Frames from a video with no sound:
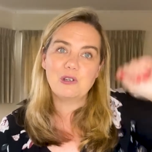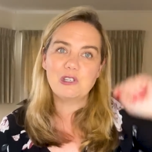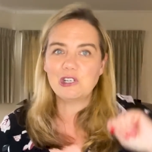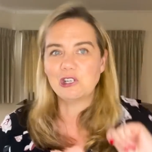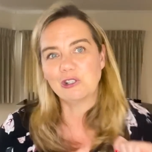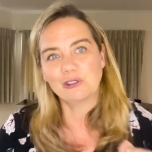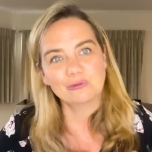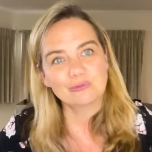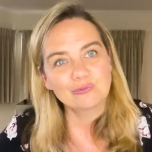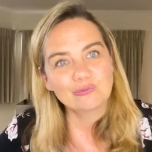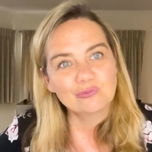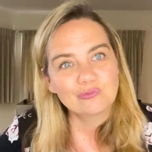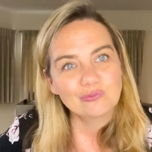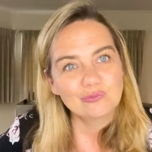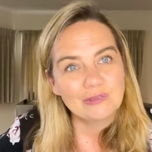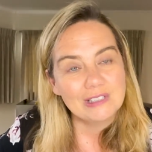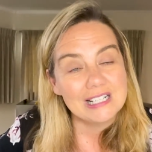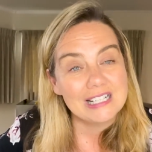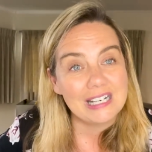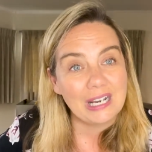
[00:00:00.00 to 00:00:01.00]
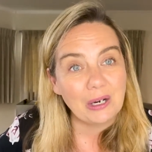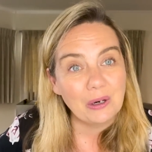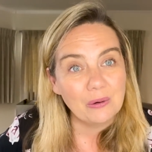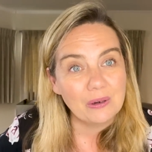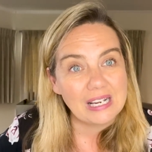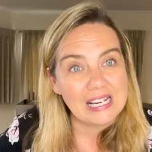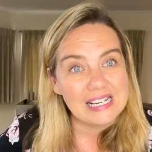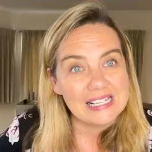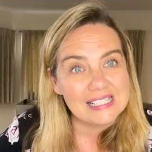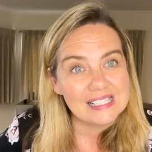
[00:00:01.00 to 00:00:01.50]
two,
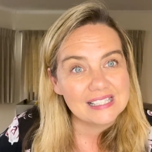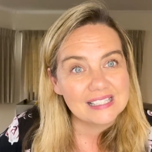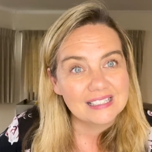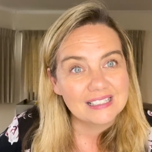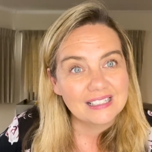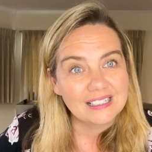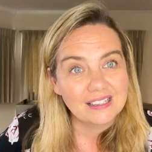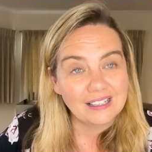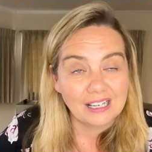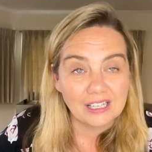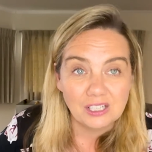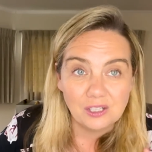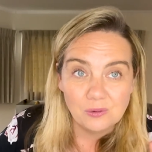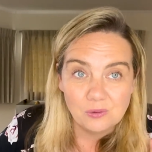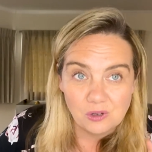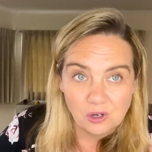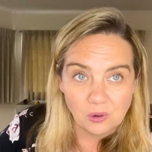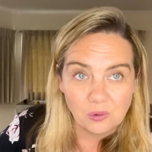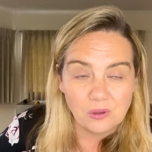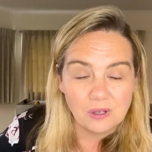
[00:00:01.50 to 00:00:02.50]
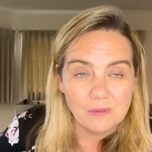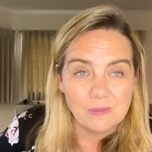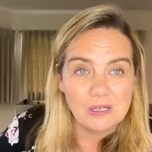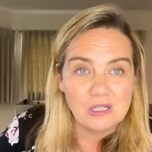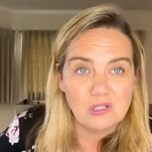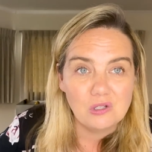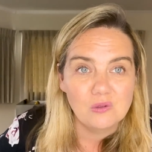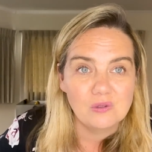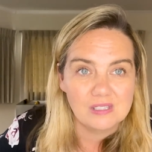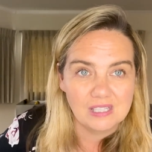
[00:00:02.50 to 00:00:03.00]
dairies, like you know them in New